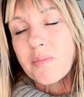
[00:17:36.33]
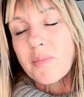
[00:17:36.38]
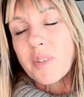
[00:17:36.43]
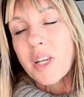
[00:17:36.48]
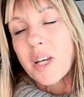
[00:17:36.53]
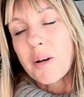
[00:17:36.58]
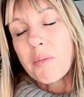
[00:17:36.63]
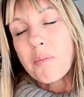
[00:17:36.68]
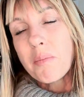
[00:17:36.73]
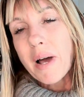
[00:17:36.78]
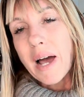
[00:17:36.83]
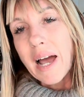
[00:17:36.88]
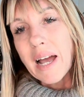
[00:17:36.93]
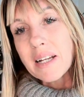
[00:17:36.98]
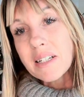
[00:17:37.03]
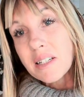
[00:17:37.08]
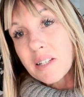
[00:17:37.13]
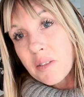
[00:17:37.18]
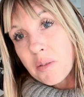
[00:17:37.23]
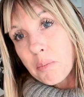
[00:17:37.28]
Come back
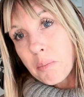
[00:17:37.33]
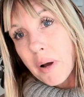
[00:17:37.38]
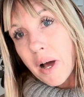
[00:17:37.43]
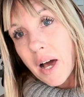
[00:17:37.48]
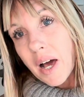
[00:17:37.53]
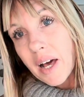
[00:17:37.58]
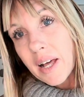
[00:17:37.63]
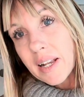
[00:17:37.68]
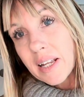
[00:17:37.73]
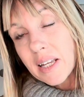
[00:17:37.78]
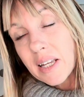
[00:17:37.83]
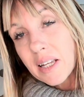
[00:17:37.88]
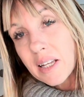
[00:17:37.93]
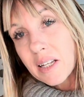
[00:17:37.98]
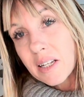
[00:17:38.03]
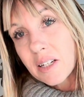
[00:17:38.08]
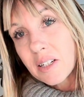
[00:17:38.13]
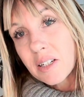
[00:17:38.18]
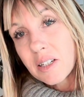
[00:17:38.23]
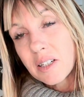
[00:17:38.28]
to the body,
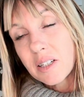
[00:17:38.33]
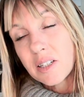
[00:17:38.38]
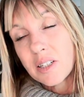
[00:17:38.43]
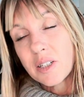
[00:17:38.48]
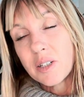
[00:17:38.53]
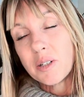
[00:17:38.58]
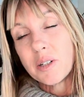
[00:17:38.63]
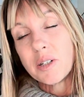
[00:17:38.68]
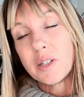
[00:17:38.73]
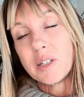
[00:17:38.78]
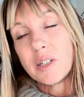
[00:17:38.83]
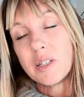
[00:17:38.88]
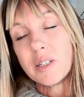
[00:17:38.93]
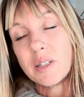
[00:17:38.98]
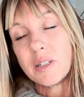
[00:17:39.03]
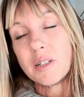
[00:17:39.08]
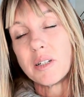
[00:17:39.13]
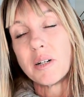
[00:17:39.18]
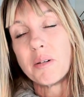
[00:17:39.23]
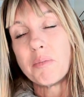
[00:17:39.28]

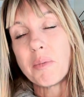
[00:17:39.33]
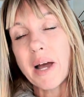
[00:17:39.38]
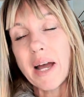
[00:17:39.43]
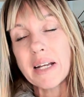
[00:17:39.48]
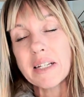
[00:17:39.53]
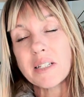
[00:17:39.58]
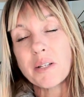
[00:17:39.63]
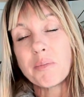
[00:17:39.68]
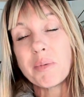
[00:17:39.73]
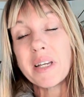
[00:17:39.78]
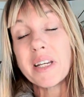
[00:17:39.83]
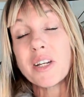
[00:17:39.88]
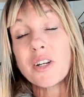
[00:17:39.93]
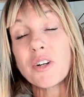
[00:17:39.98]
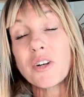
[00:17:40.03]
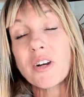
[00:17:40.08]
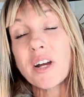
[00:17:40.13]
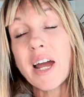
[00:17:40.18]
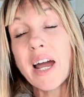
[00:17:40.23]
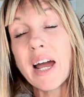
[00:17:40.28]
back to being
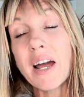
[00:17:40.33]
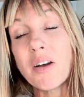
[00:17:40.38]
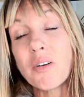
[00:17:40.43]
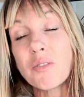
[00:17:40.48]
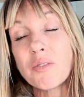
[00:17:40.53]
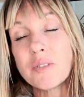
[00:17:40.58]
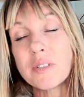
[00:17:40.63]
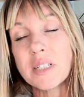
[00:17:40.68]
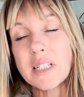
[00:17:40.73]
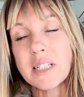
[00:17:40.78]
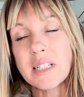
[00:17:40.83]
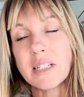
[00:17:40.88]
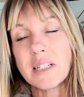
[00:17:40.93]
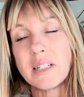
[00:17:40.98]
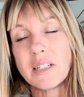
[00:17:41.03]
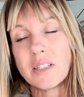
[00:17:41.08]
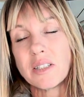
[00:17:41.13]
grounded.